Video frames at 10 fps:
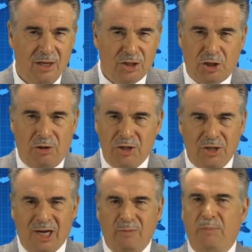So you
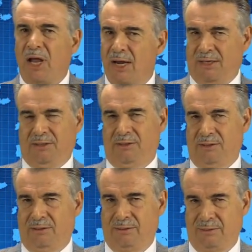got to be blind
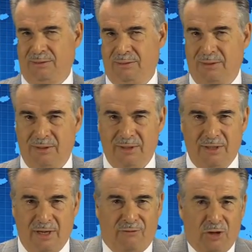
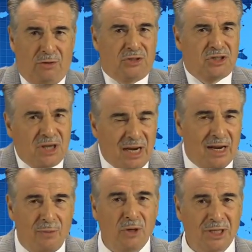if you don't
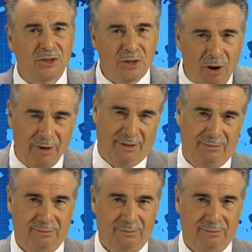see where that's going.